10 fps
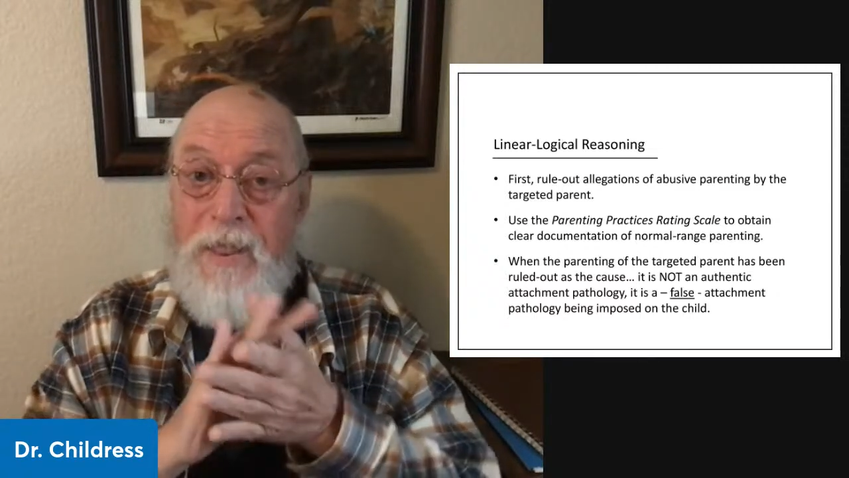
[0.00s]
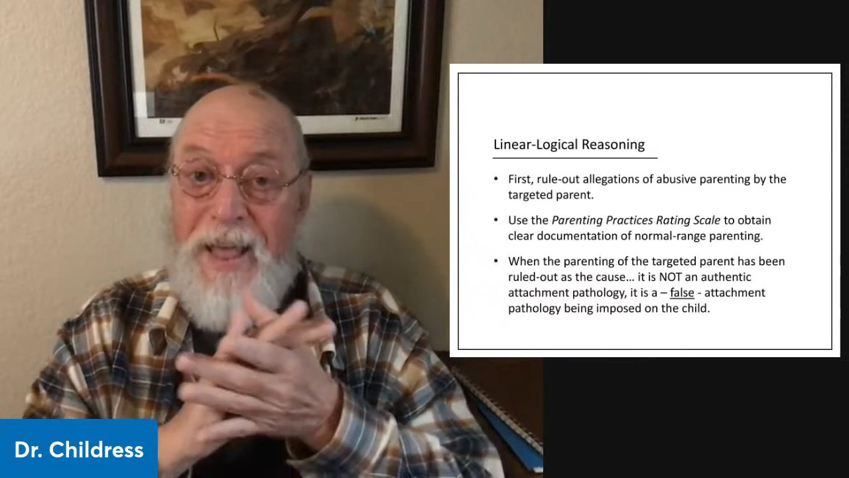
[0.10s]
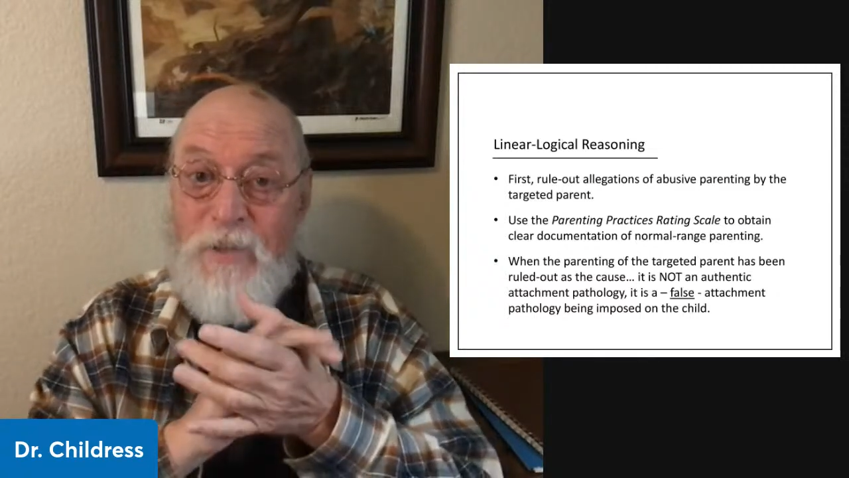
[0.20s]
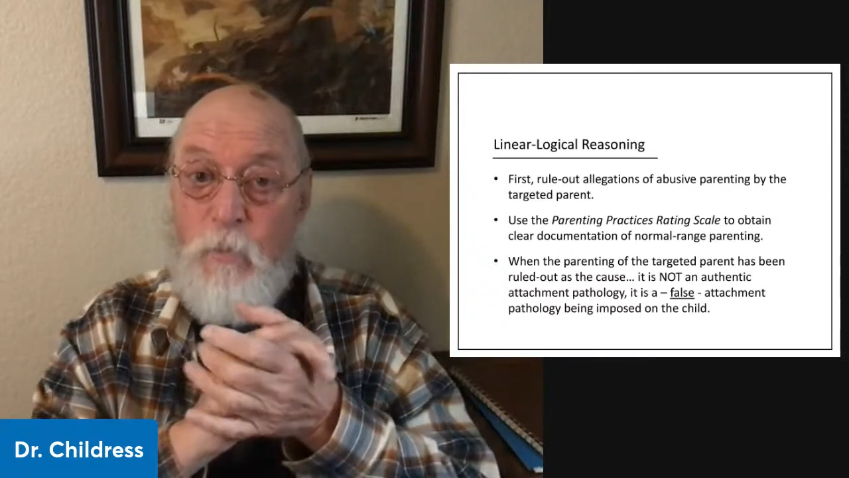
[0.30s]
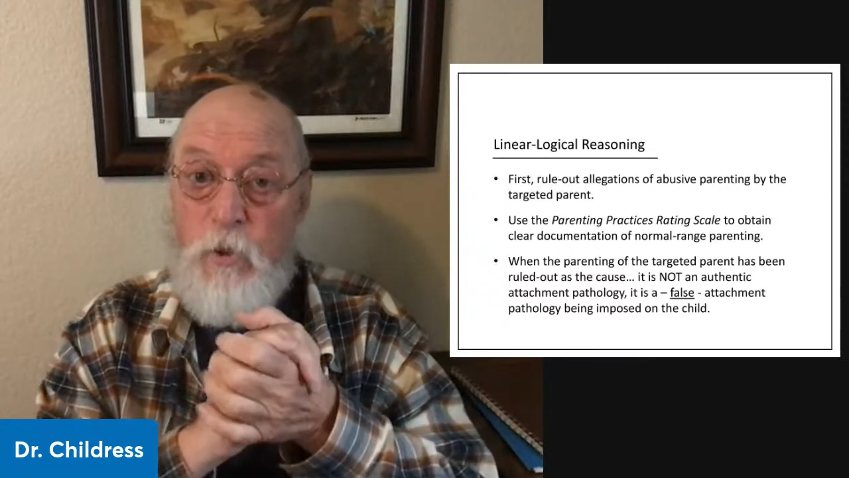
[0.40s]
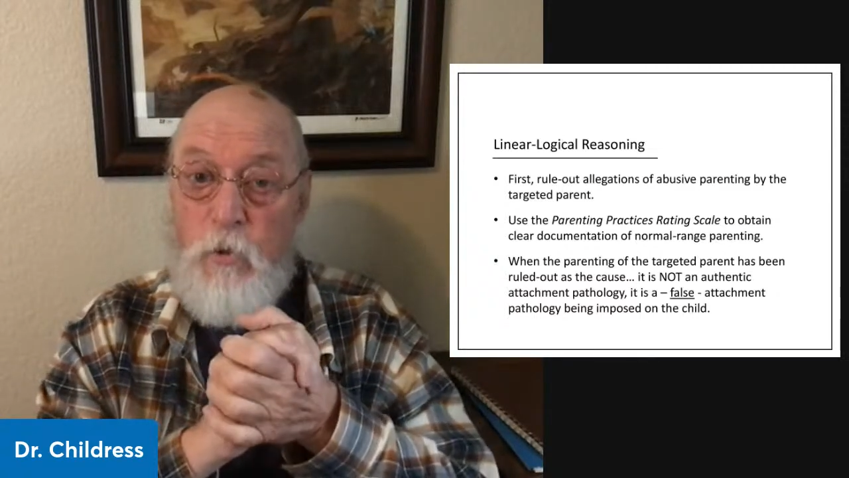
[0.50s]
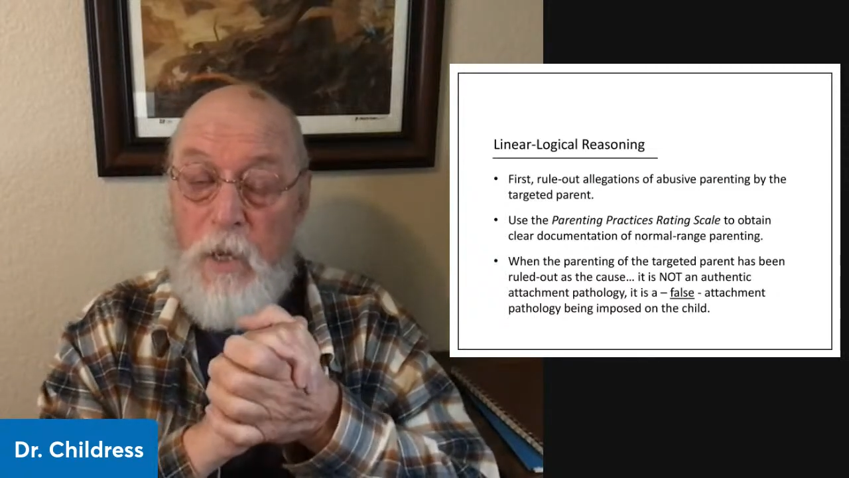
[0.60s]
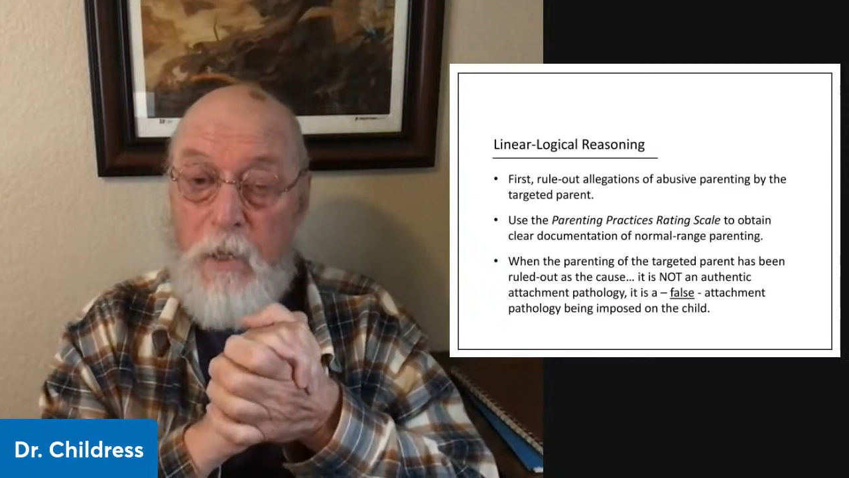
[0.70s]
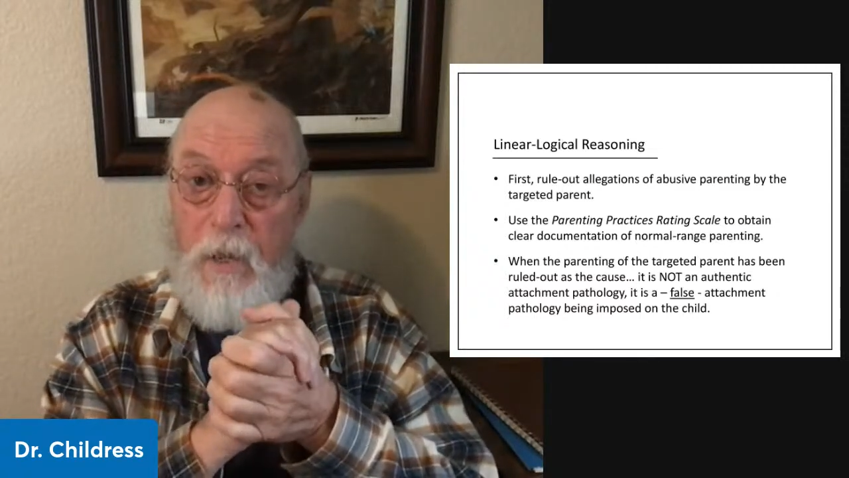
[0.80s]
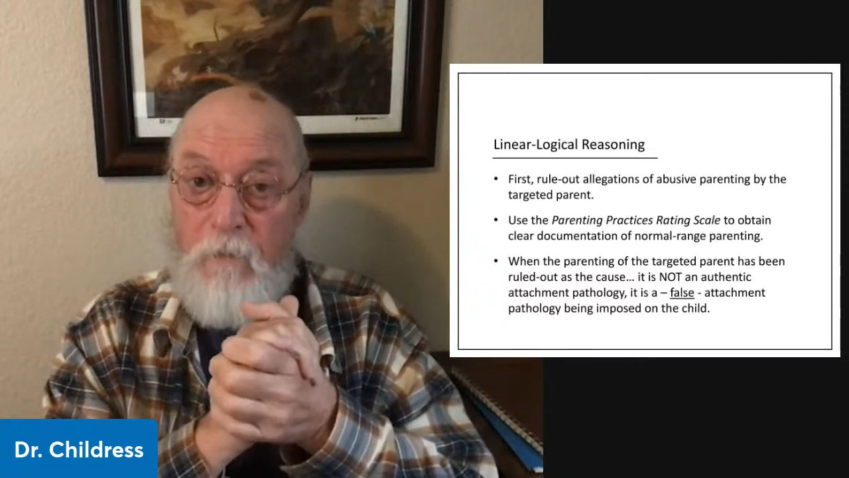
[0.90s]
that's when you
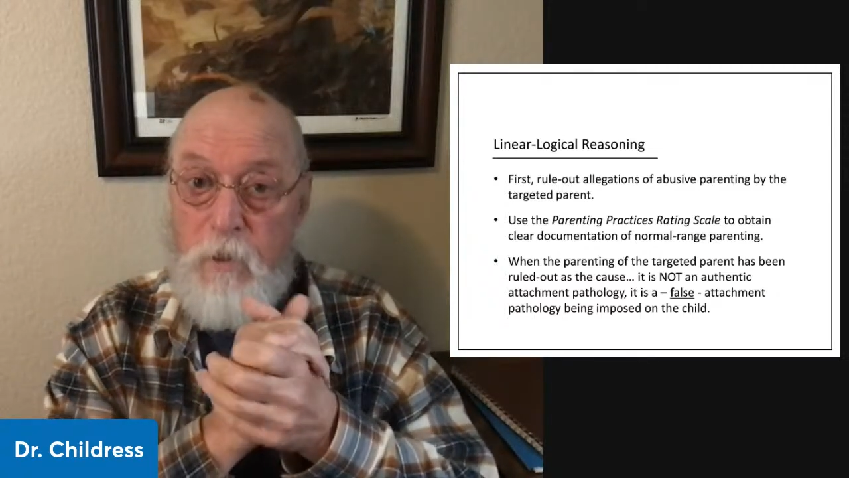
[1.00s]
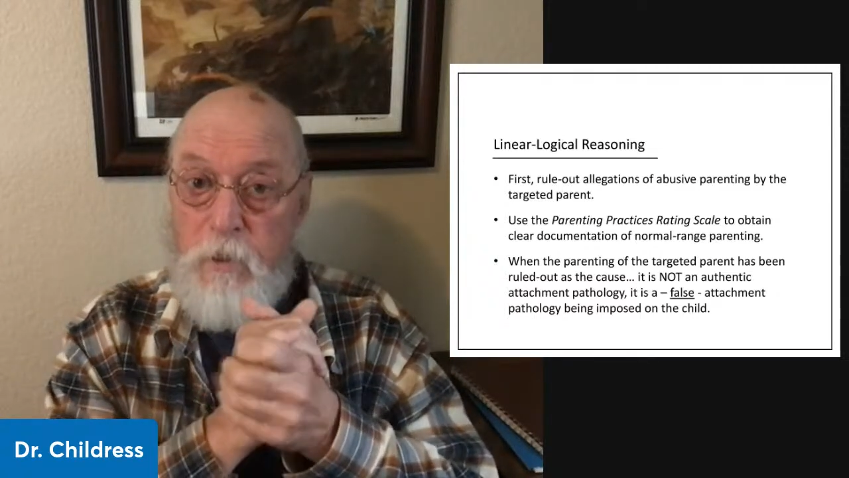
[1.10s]
kind of have to